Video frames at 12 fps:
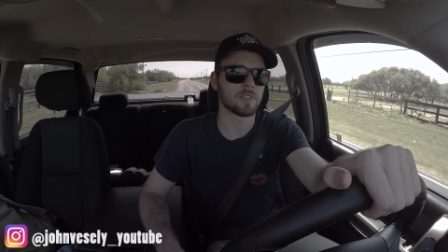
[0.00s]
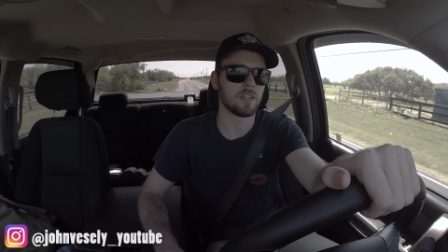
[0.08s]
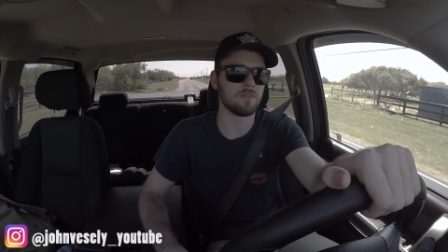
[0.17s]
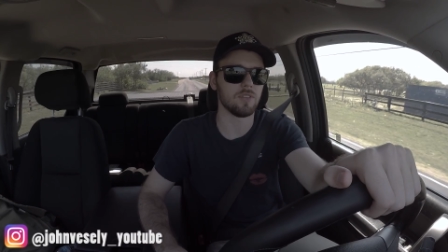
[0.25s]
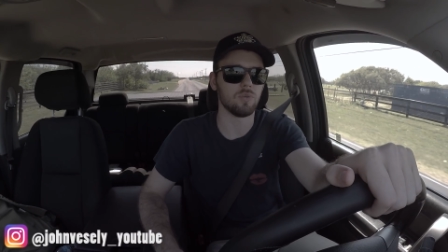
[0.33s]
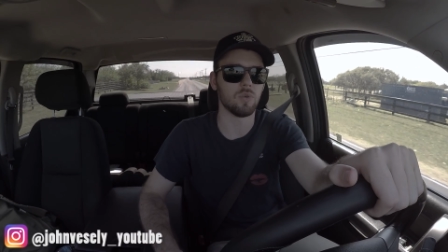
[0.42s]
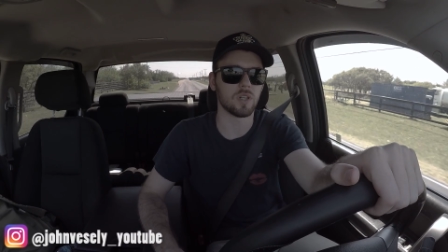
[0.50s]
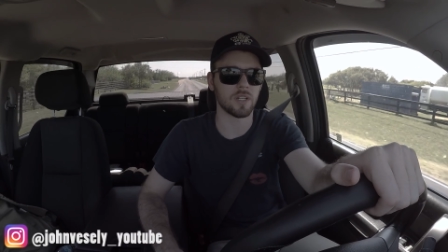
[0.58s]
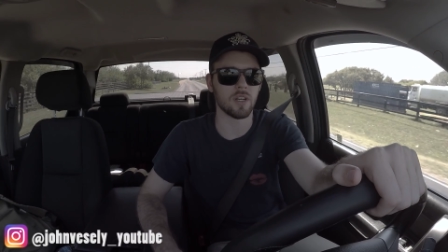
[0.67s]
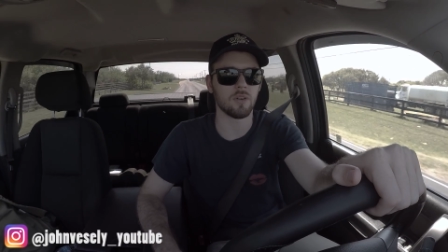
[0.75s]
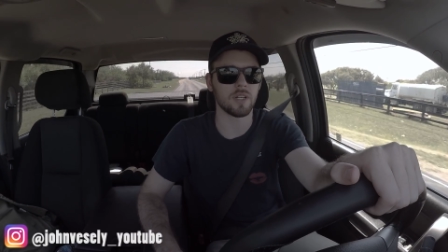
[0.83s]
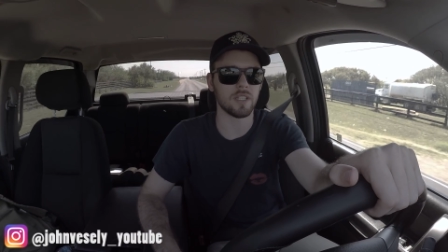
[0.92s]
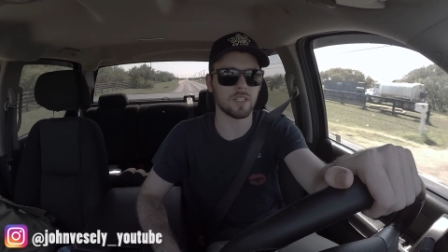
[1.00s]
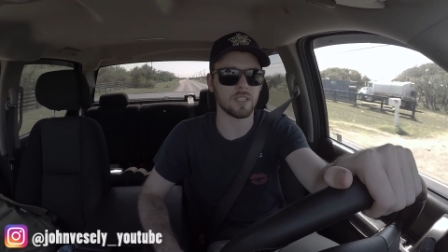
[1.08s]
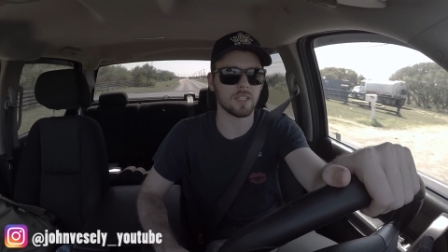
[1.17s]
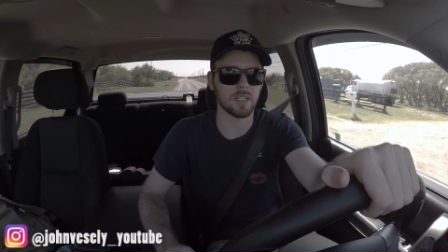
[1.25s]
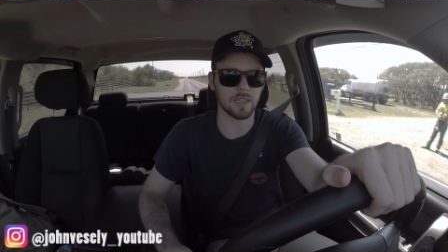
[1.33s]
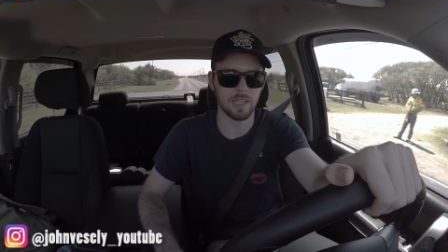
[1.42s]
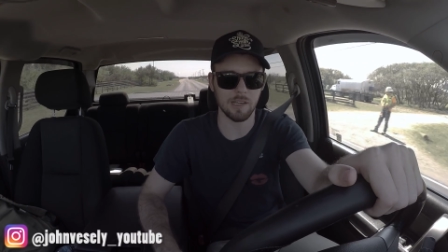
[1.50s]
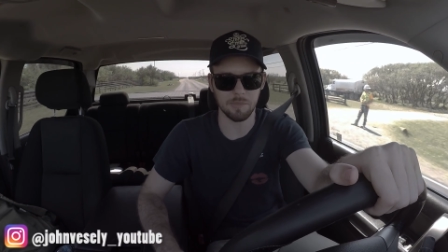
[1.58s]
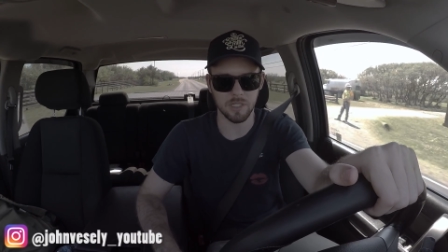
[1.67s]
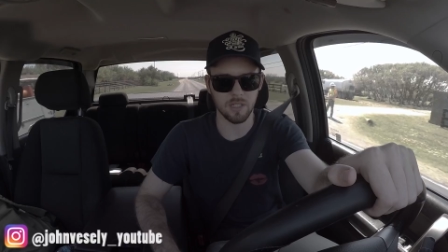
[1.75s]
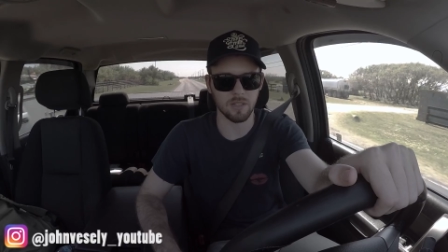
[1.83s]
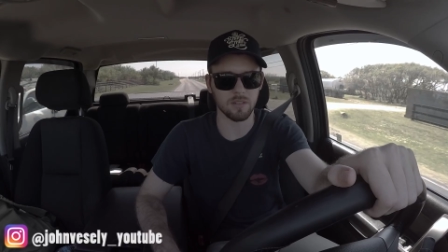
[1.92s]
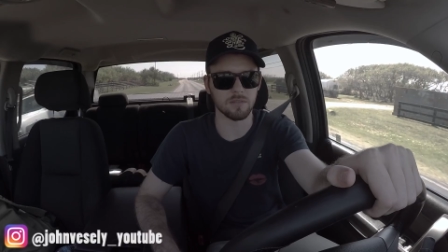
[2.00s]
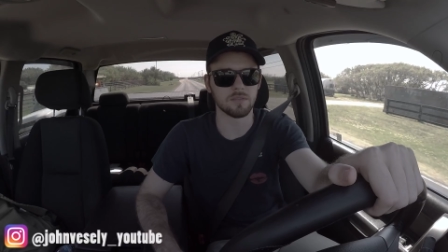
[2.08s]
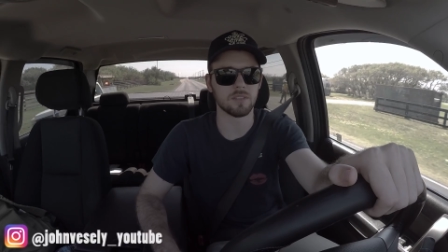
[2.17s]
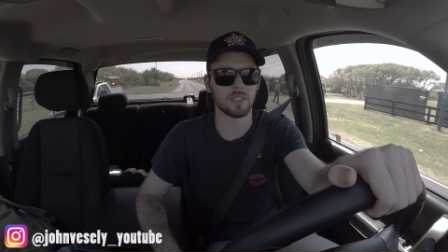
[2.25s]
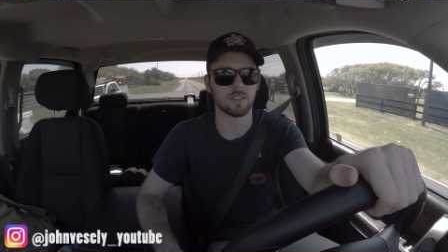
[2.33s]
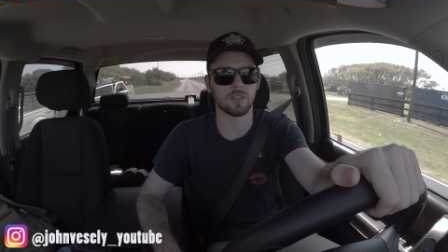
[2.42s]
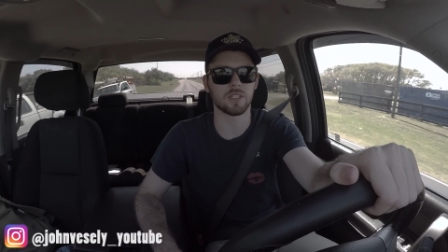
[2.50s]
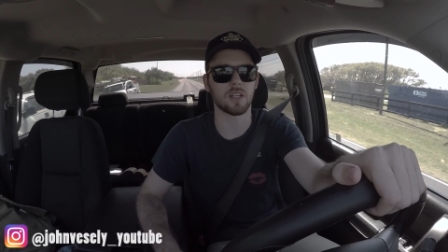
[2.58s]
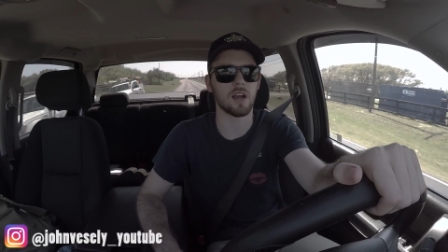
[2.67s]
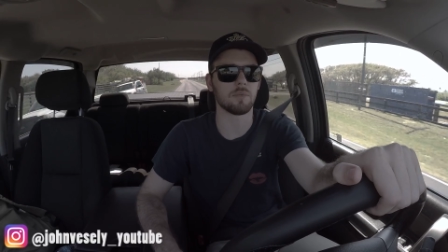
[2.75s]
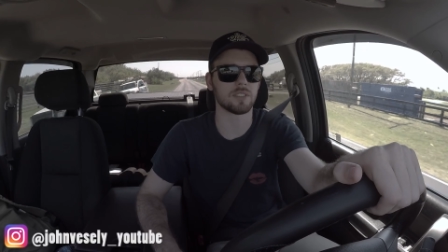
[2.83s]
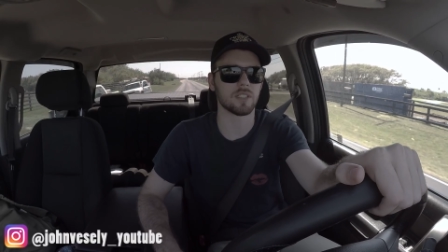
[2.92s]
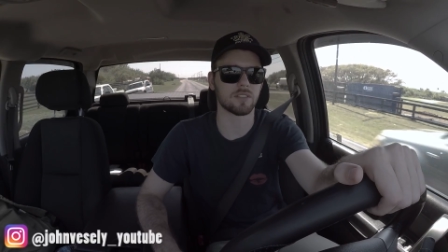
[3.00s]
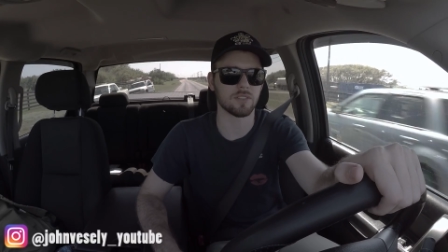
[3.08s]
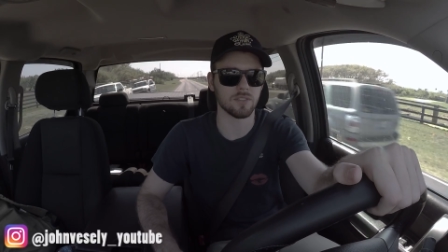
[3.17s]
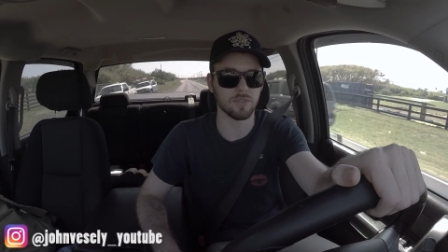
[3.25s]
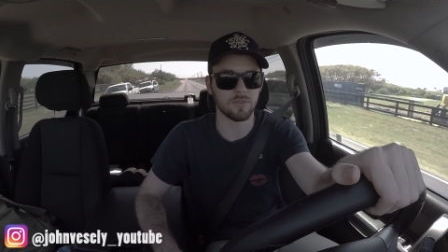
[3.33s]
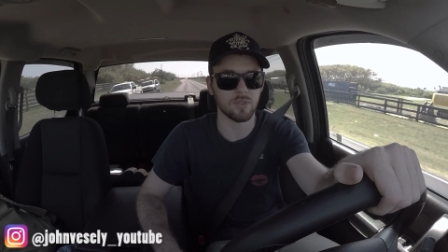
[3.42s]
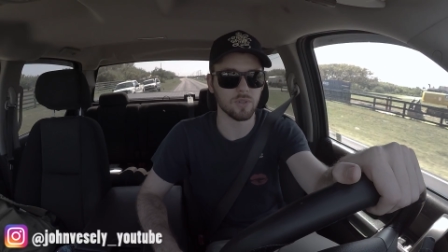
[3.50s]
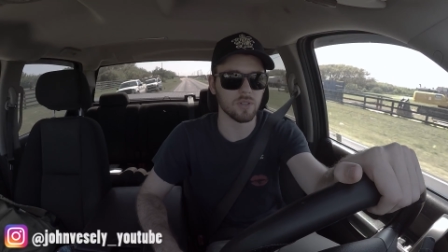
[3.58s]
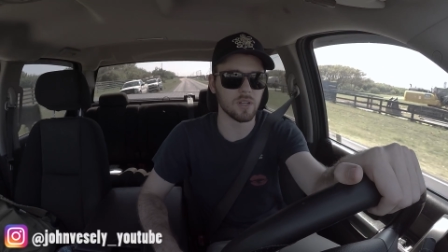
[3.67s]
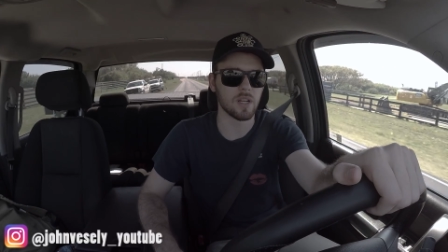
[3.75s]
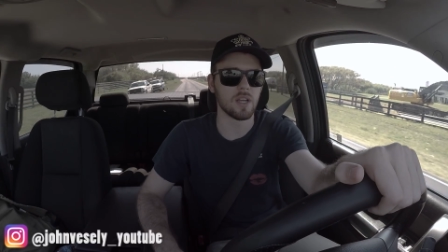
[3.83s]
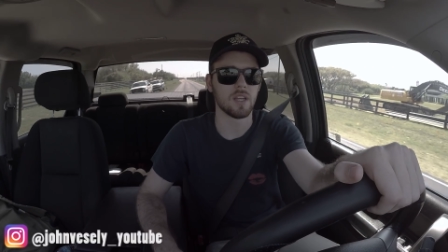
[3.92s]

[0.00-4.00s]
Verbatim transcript: If you want to know anything, let me know. So the comment sections are for.